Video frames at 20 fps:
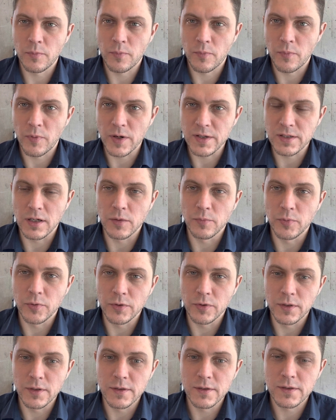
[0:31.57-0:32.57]
President
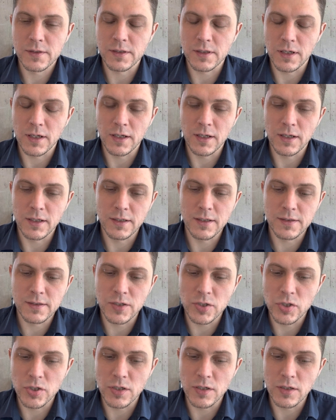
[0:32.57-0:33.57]
Putin's
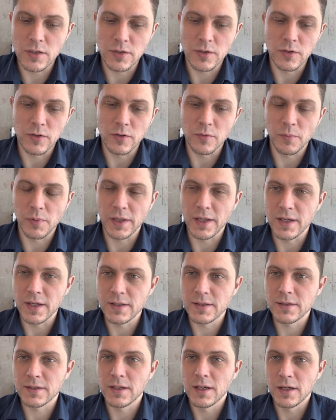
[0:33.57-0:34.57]
decision to
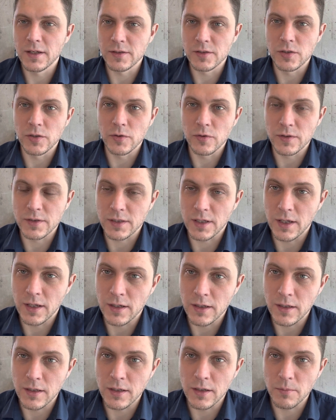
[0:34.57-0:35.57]
place his nukes
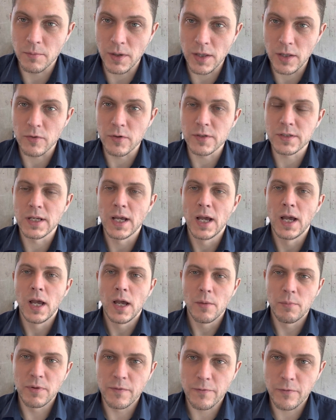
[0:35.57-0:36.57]
in Belarus.
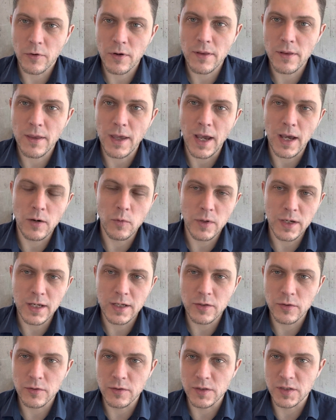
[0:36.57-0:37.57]
Before that, we
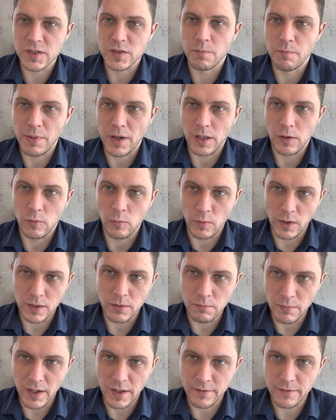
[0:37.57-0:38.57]
need to dispel
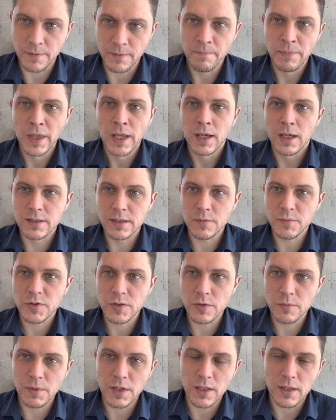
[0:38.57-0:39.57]
one myth. It seems
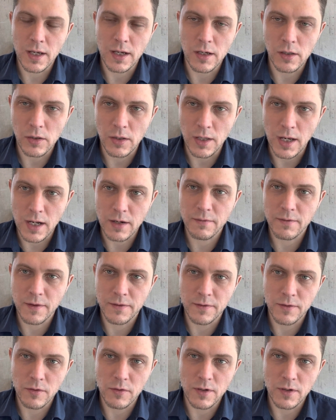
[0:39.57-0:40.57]
to me like a lot of the
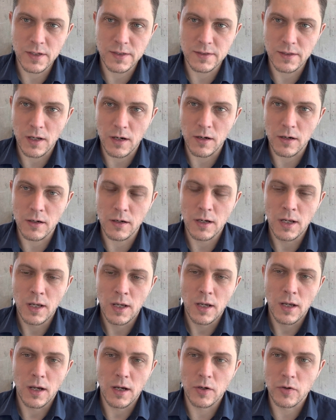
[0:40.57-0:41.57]
theories that are
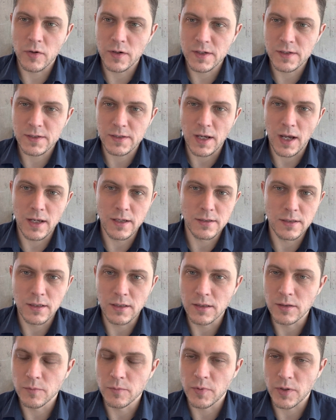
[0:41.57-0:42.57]

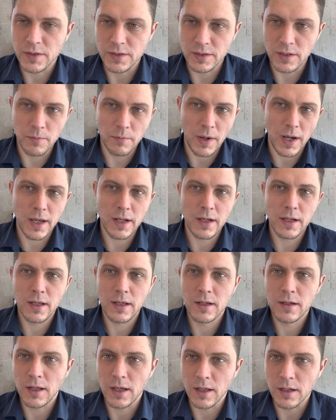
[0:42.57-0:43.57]
criticizing President
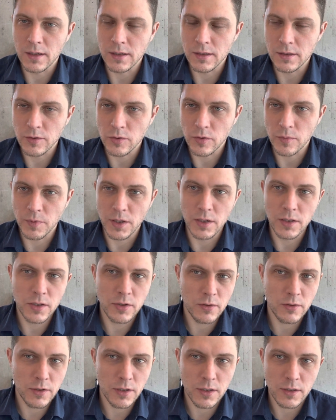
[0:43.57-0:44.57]
Biden and European
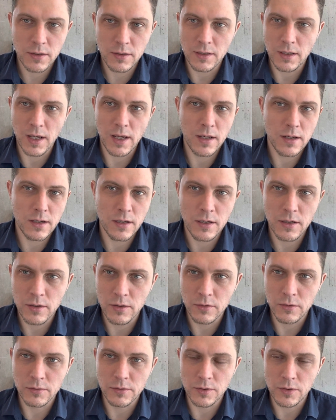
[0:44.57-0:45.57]
Union,
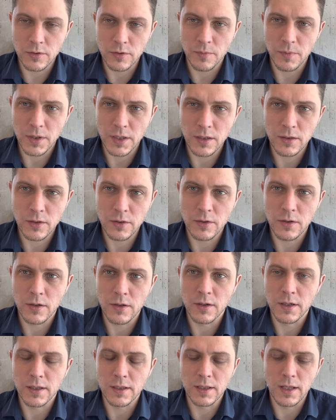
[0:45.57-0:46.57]
NATO, European
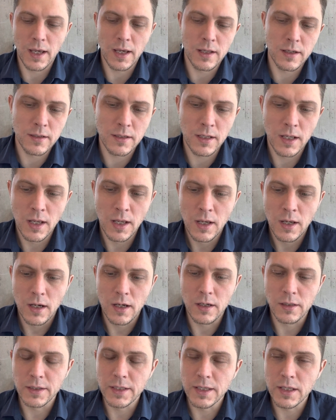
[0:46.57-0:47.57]
Union, and
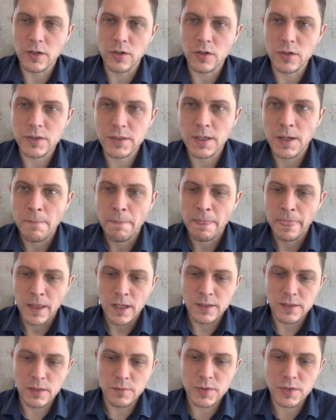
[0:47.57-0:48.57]
leaders
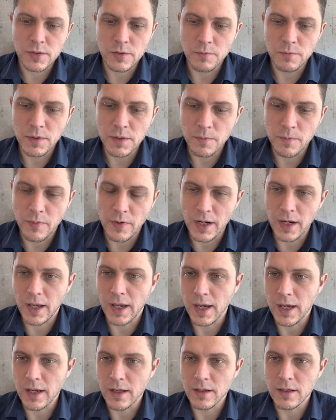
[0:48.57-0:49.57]
seems to be
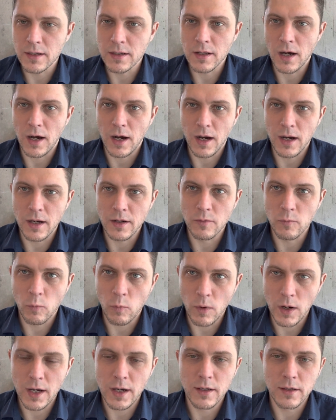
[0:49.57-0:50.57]
predicated on
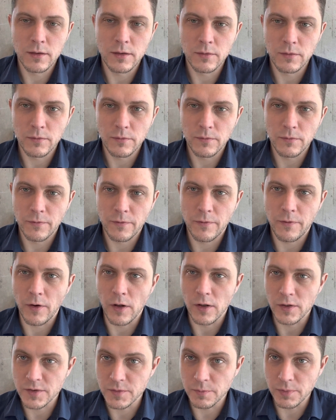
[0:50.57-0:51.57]
one
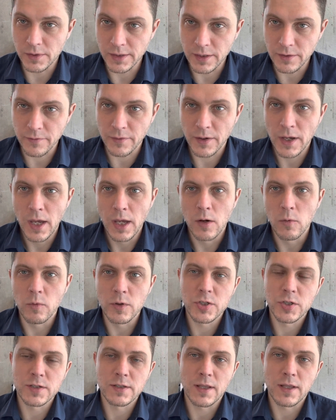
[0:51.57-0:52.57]
false belief,
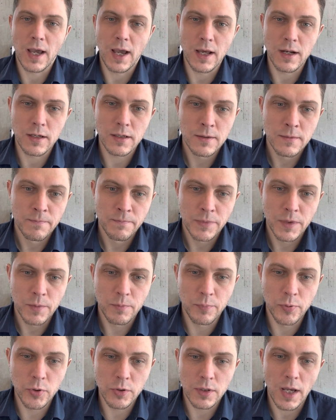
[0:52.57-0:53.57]
which is that
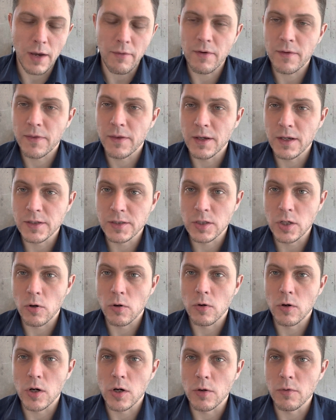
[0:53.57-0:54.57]
everything is
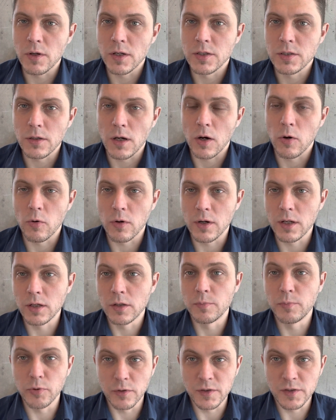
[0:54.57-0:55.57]
going to according
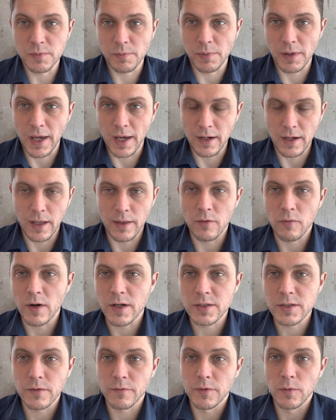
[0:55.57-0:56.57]
to Putin's plan, and the
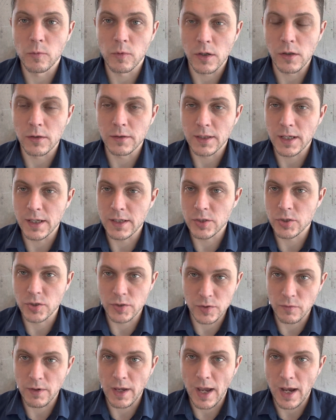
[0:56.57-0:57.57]
rest of the world is
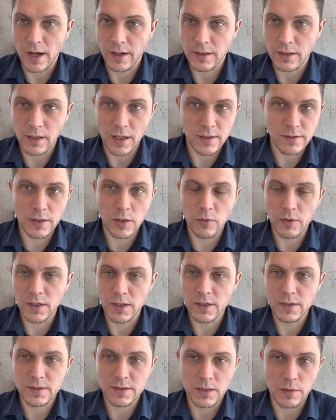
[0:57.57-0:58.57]
just reacting as though
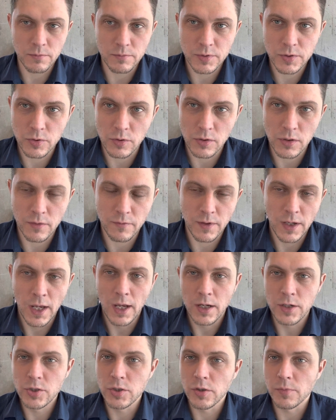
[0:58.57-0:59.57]
he's some sort of
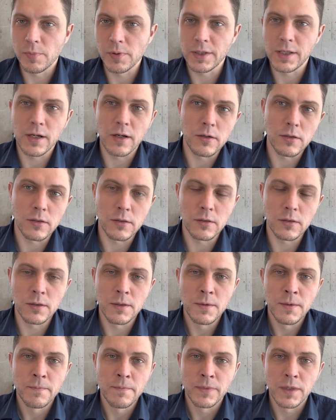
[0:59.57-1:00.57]
geopolitical
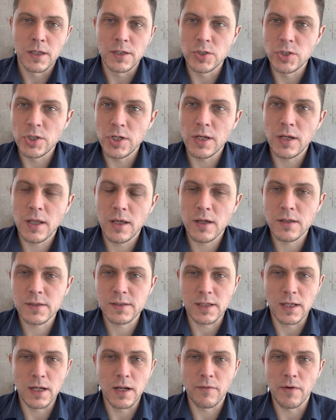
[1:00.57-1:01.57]

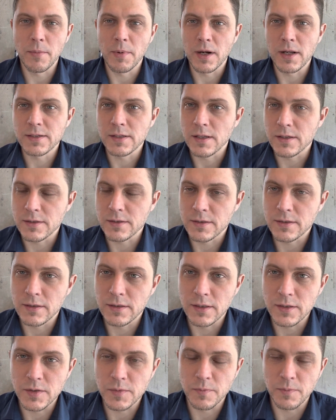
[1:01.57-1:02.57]
genius, and everybody else
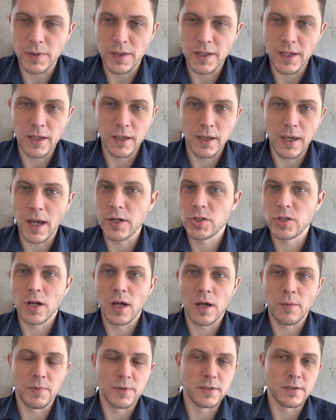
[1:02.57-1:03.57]
is playing catch
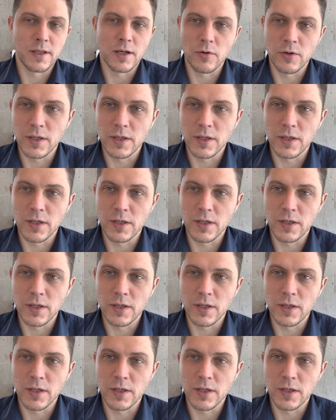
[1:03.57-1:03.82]
up, as though